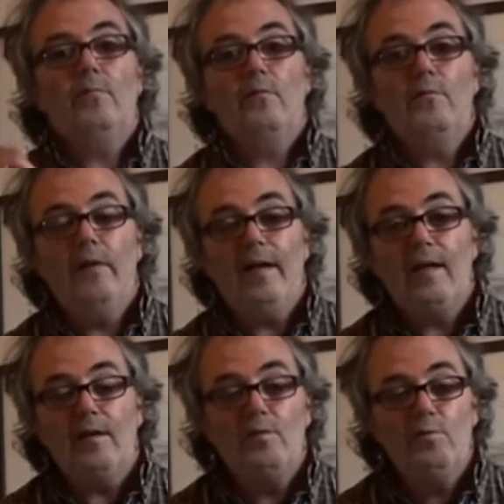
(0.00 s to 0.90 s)
very
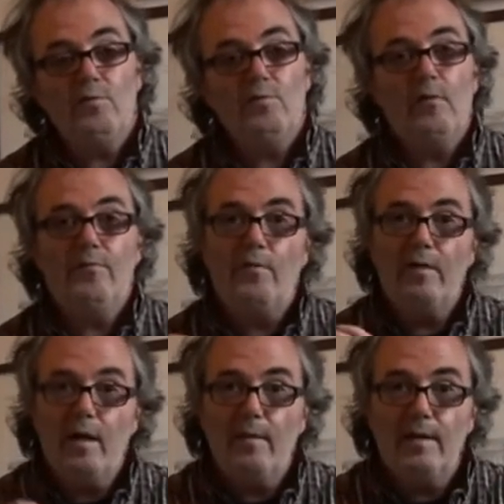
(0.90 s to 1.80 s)
unusual for
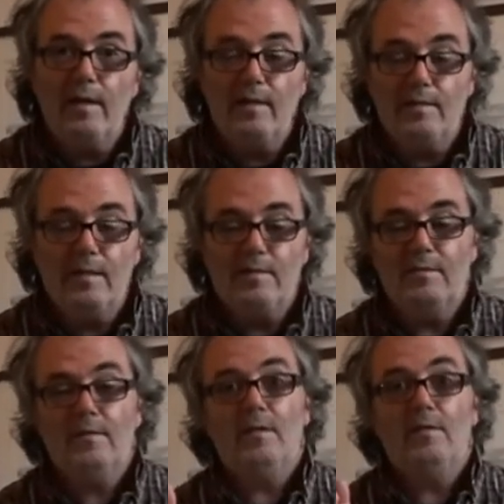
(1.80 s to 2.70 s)
nowadays
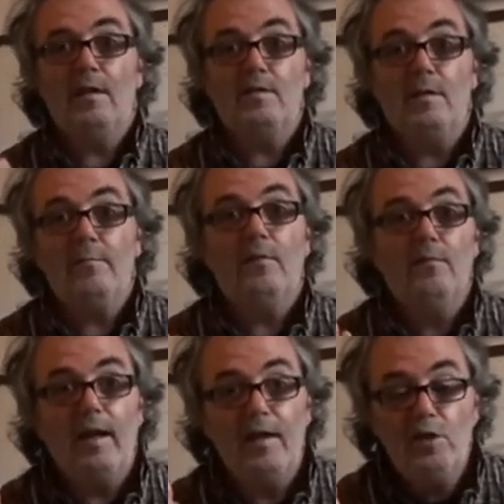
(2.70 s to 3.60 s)
is and something
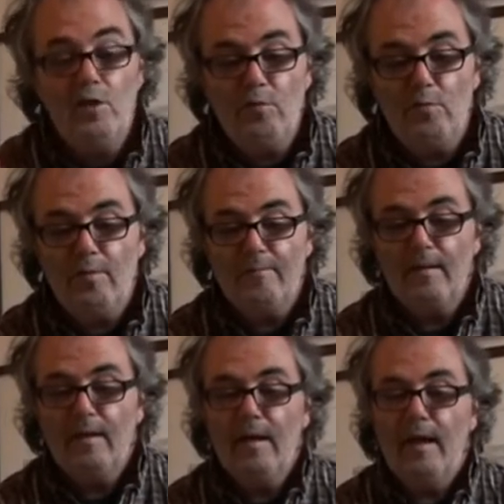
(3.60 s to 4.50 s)
very new
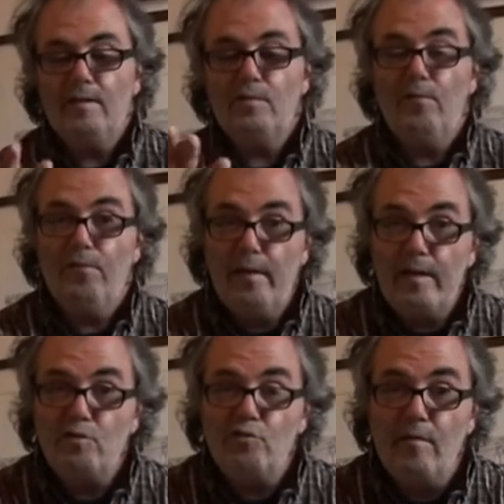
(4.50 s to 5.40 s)
is to
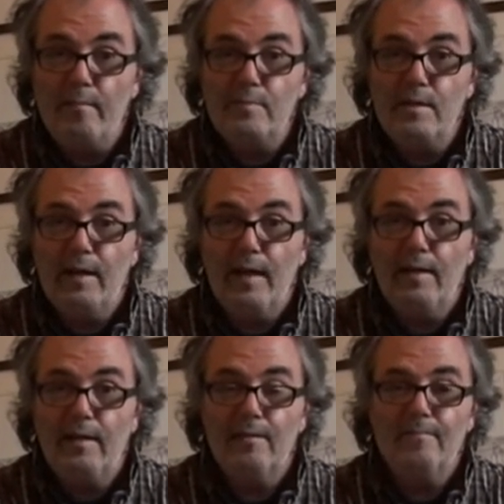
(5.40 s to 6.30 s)
finish rums
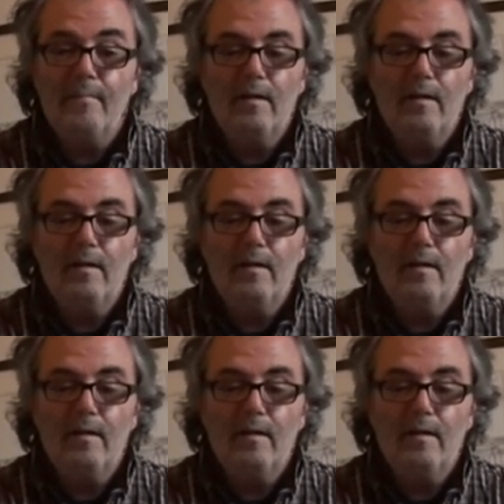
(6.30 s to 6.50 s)
again,